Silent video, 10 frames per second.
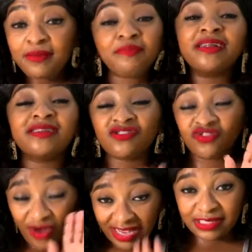But
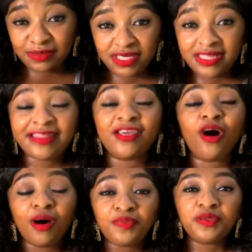trust me, there
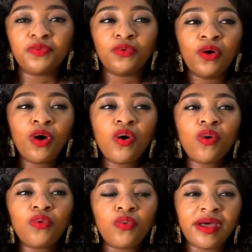are people
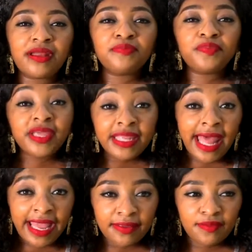who want to be
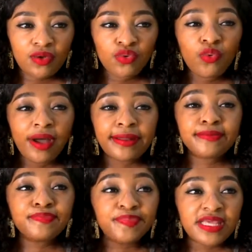like me, who want to
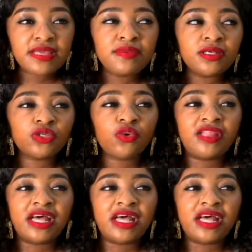be me. So